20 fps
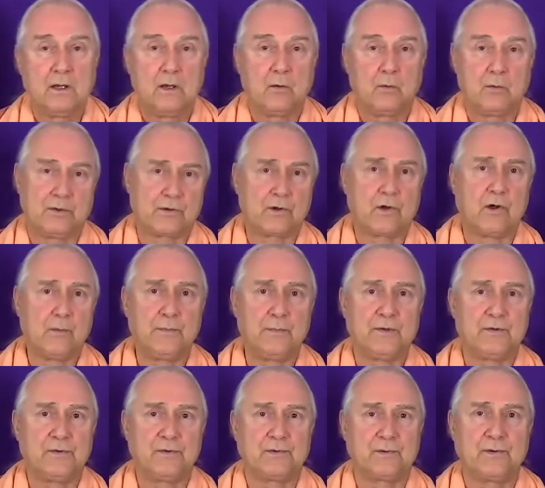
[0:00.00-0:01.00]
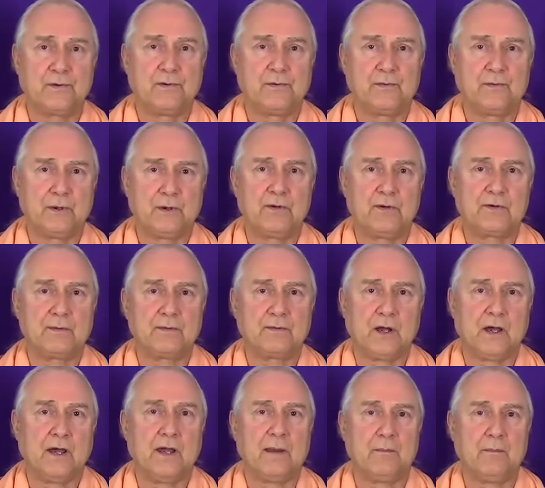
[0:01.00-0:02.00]
With kalpas, there is a
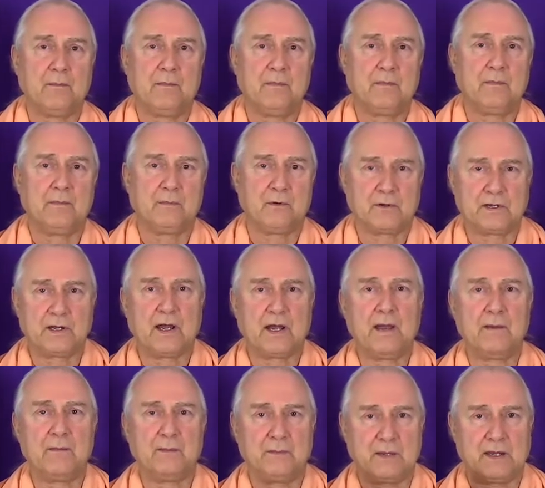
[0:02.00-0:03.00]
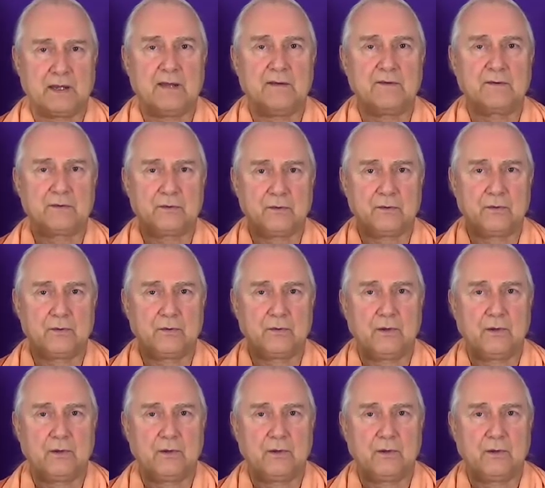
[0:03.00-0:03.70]
time where time begins to